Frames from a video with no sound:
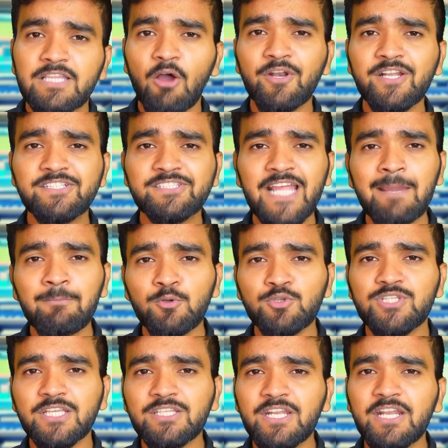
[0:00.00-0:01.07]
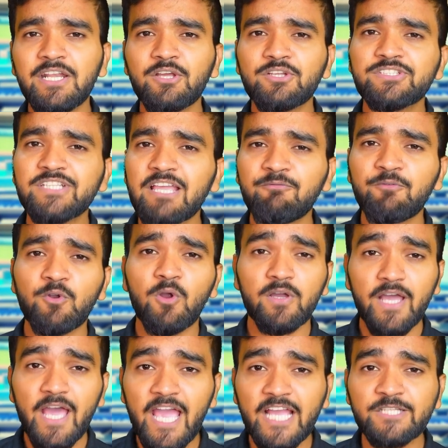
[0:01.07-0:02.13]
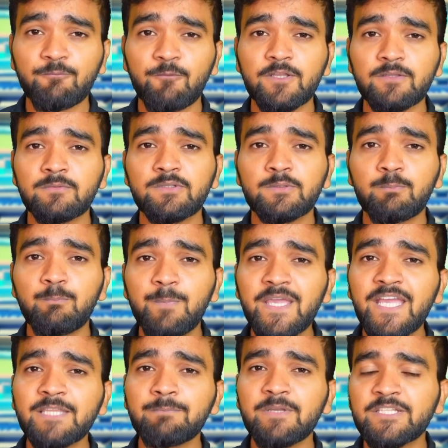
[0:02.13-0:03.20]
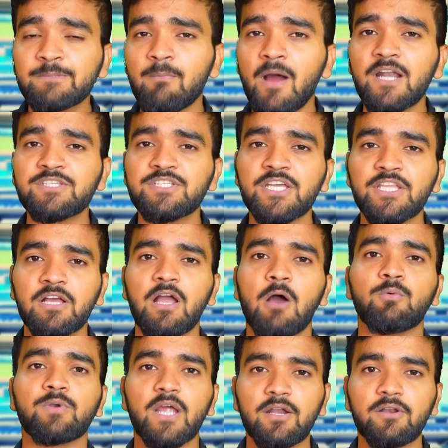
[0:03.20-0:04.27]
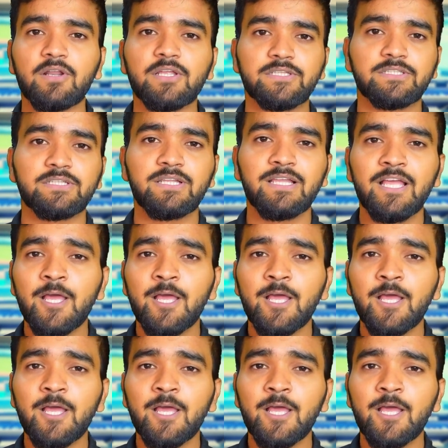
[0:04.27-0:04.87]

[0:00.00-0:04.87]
Now it is time to generate your Cypherock X1's BNB Smart Chain account address.